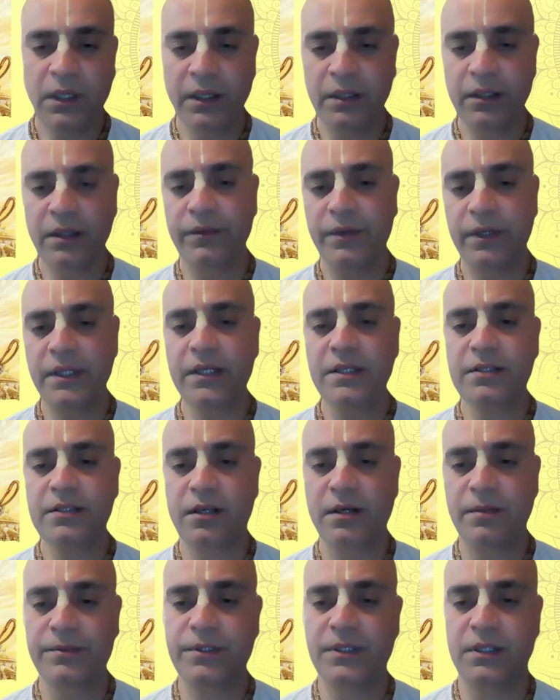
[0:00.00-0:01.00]
in the Vedic
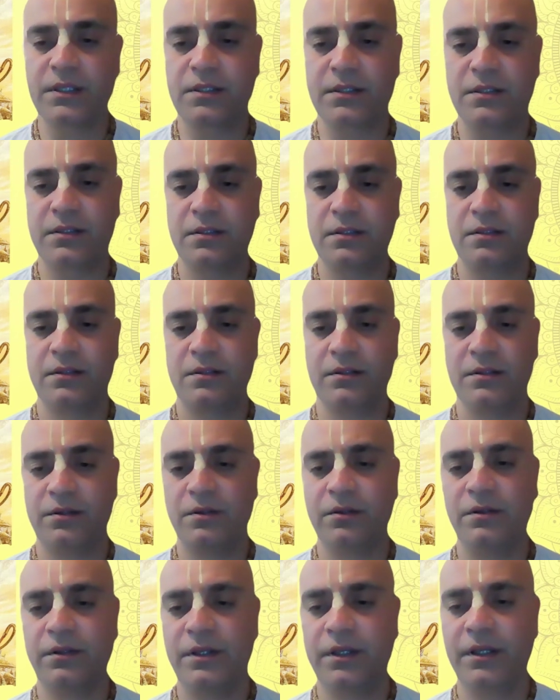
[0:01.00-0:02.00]
scriptures,
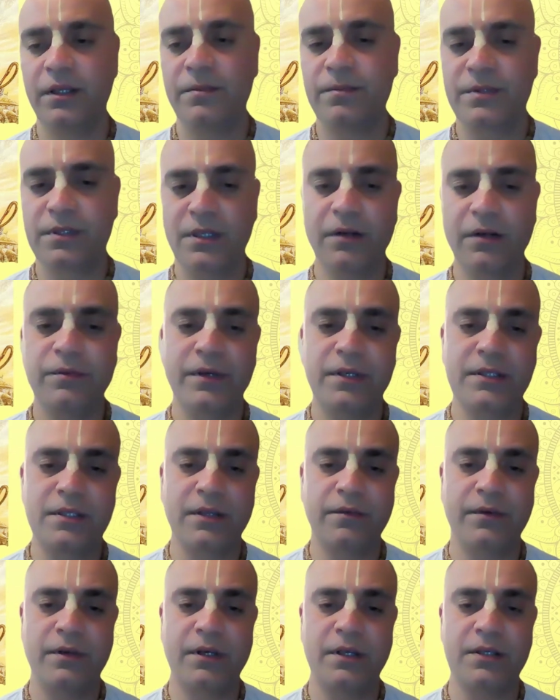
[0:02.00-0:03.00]
he himself has
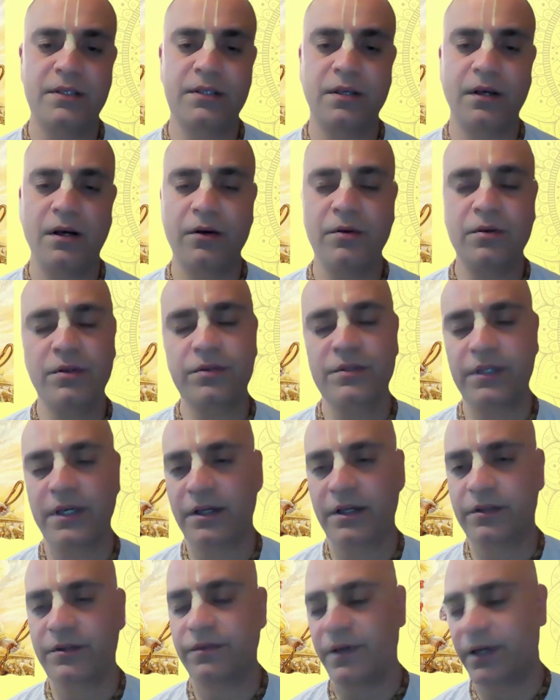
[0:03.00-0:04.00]
given us how to
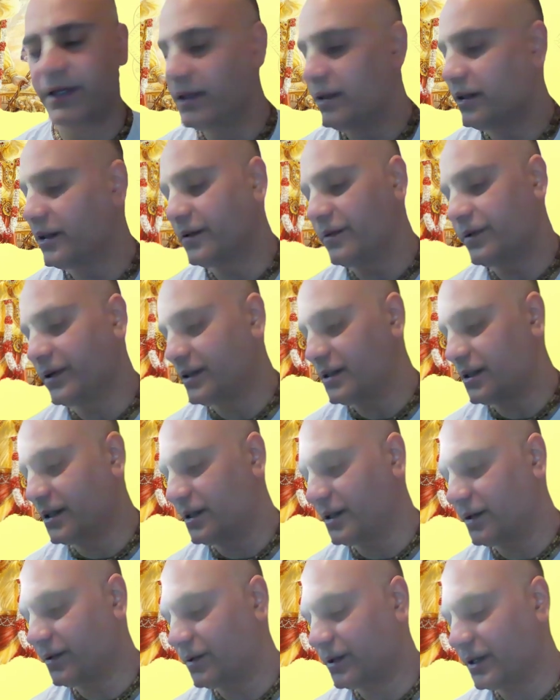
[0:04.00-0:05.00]
satisfy the Devis
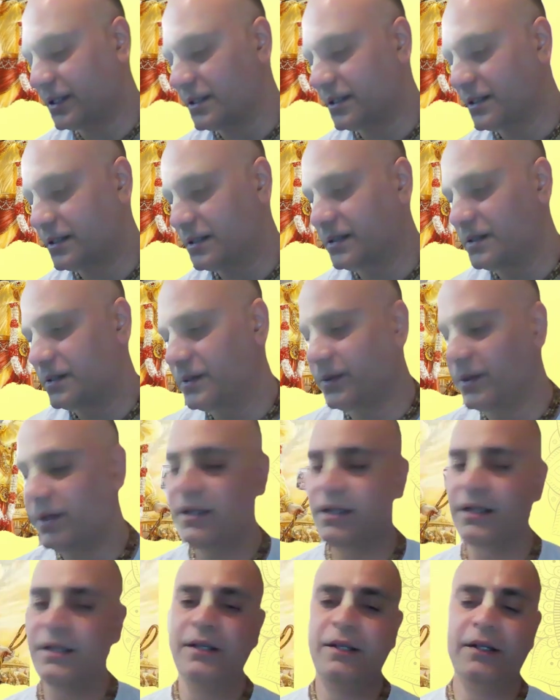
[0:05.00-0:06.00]
and Devatas.
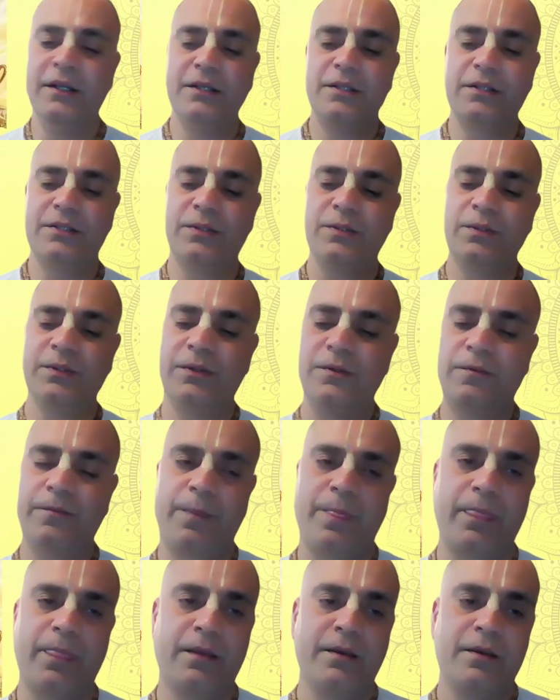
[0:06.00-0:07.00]
Okay, so
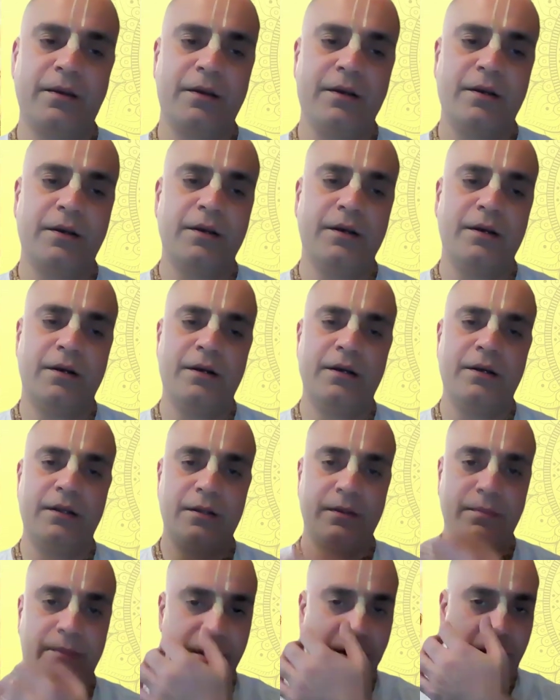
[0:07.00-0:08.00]

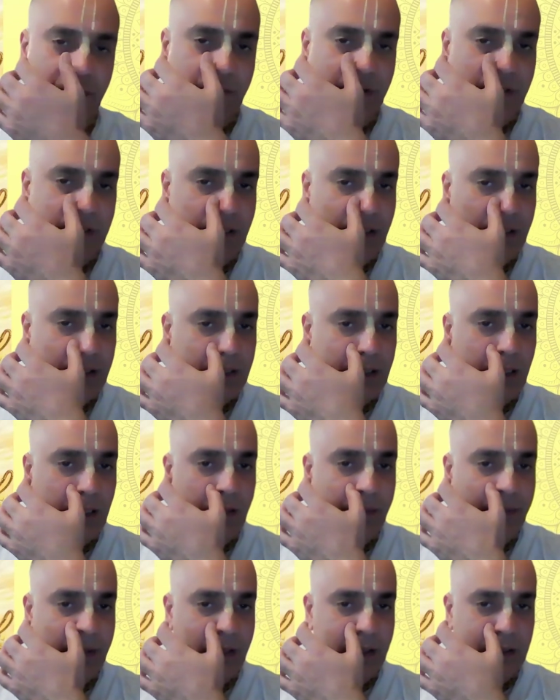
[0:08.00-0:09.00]
but the question still
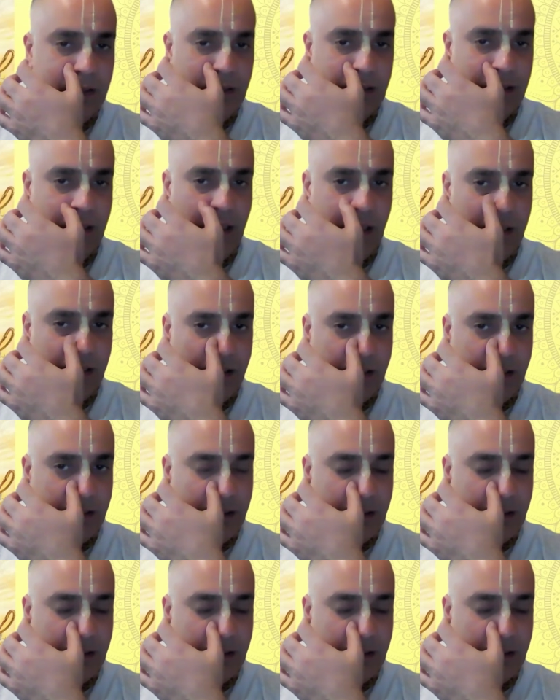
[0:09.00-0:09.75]
remains that